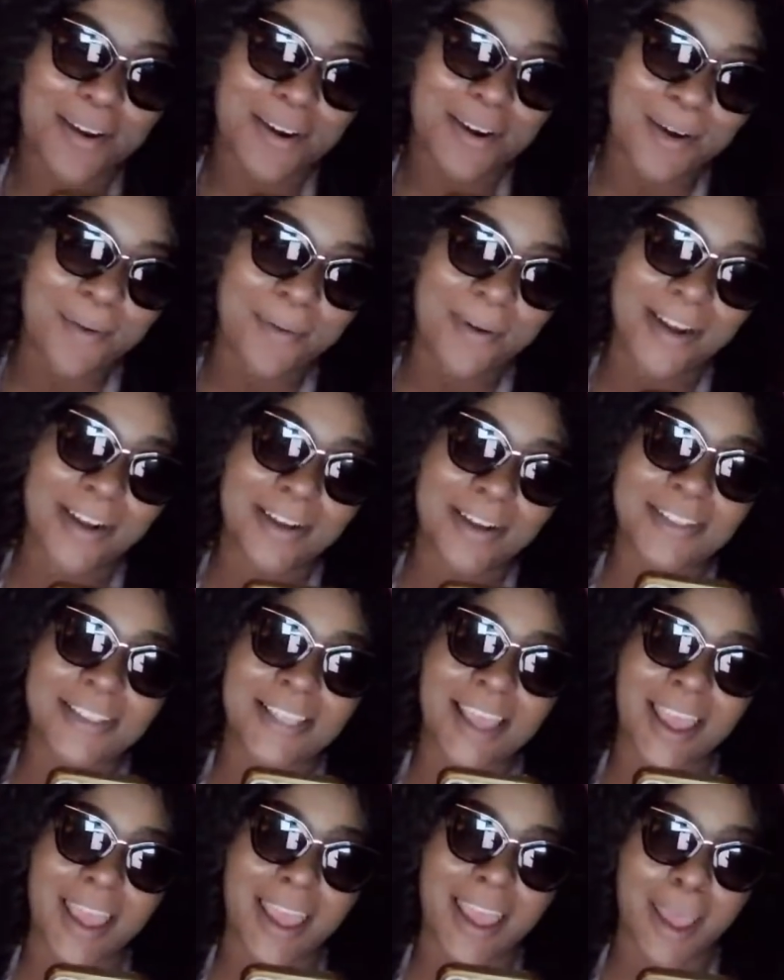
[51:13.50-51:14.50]
Girl, what
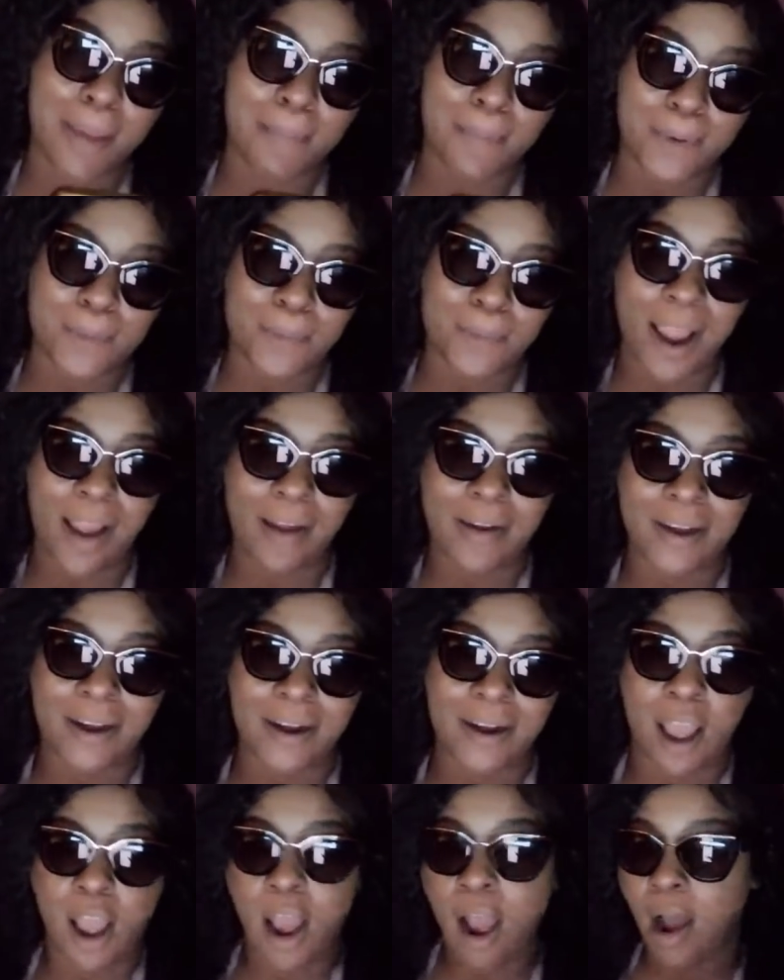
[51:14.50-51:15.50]
else had happened around
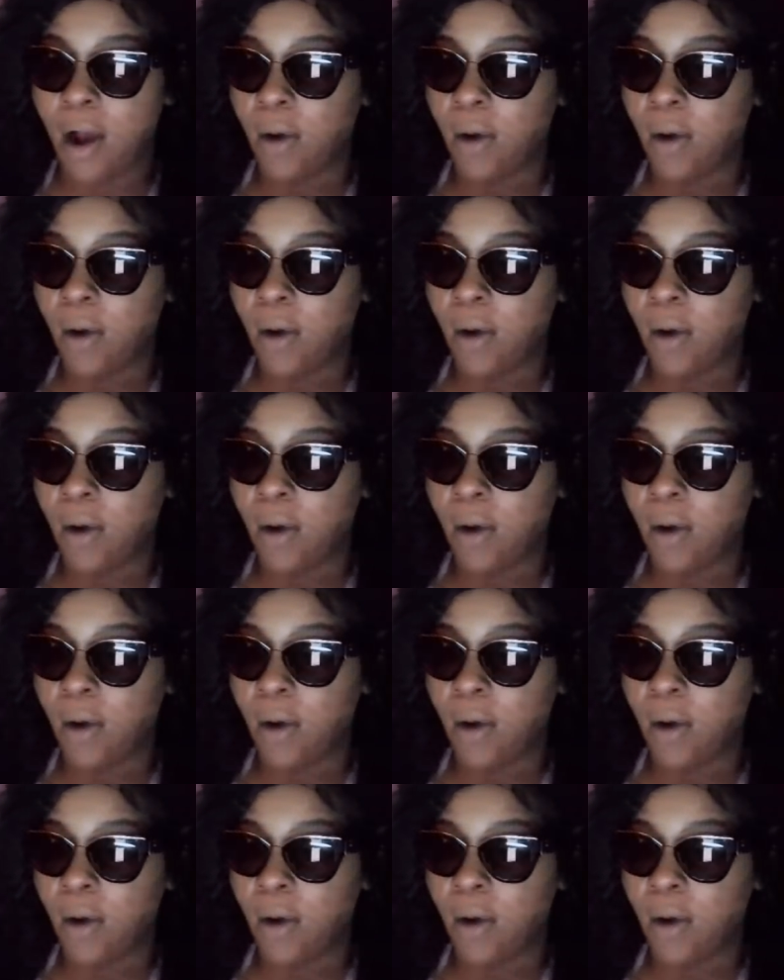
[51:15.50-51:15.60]
here?